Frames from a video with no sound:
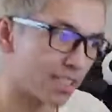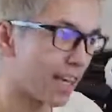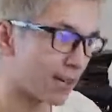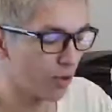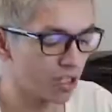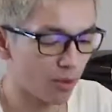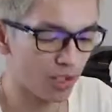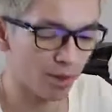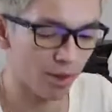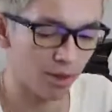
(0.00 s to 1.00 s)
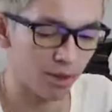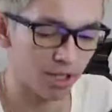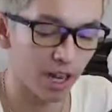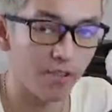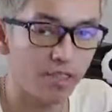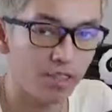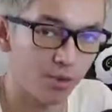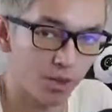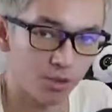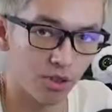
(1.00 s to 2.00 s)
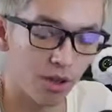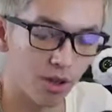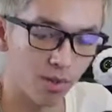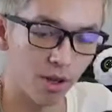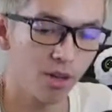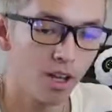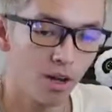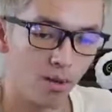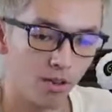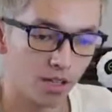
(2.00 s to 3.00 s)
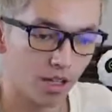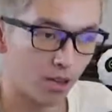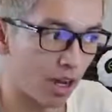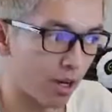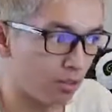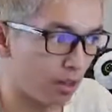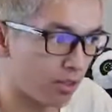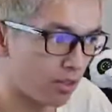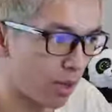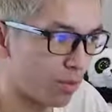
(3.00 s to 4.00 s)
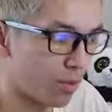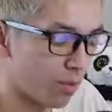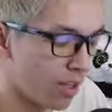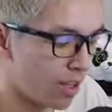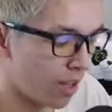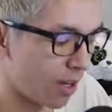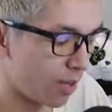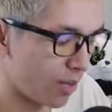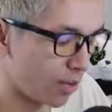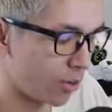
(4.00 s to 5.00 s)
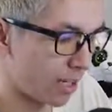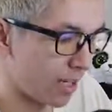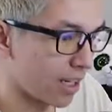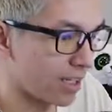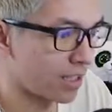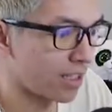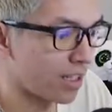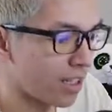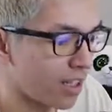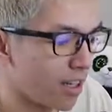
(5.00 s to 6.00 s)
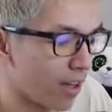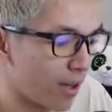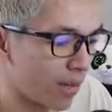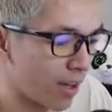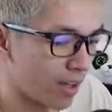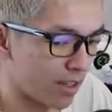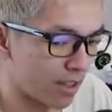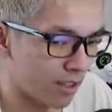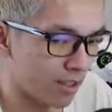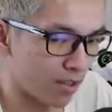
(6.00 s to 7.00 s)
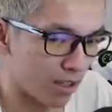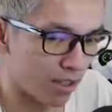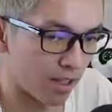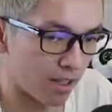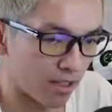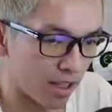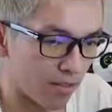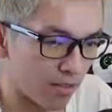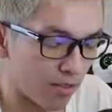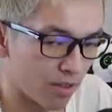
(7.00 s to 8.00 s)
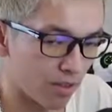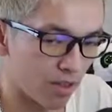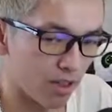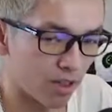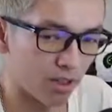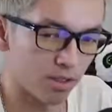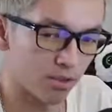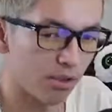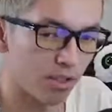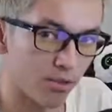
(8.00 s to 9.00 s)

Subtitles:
Now, the first thing I want to talk about, right, which I haven't seen anyone else talk about when they're saying how to properly dropship in 2019, that is kind of sort of a